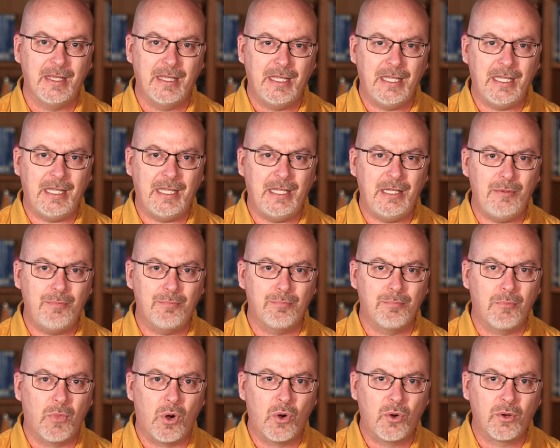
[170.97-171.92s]
He, he
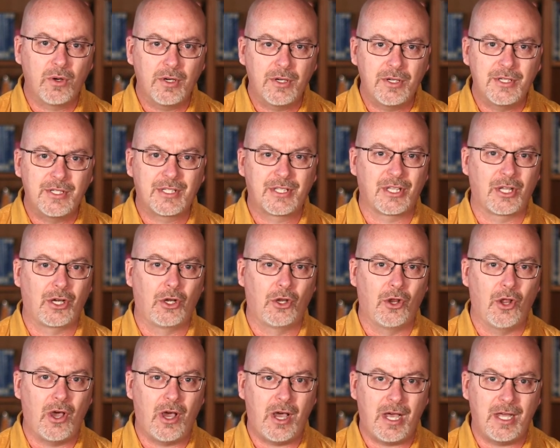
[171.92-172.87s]
mourns the
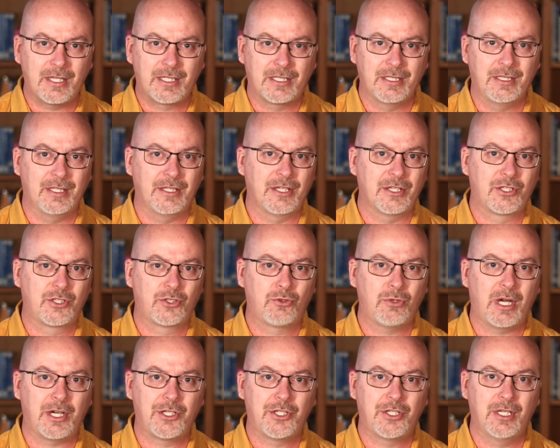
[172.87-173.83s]
loss and the
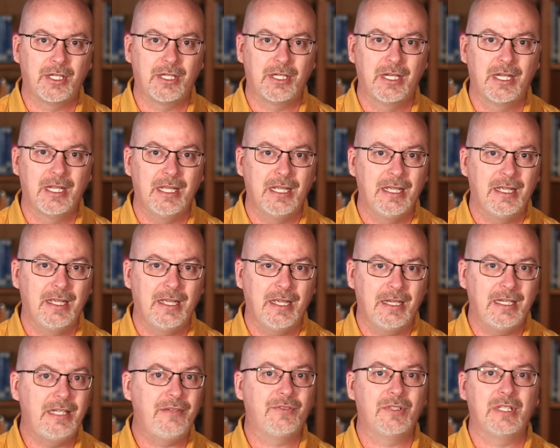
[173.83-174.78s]
destruction
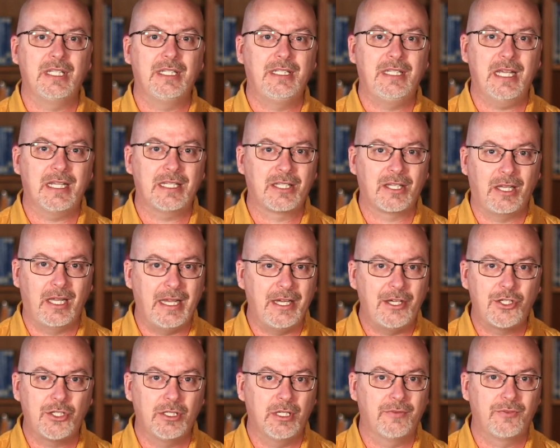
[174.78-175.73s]
and even the
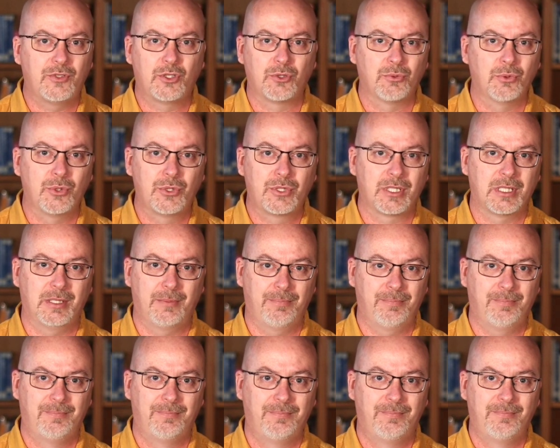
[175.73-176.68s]
desolation of Jerusalem.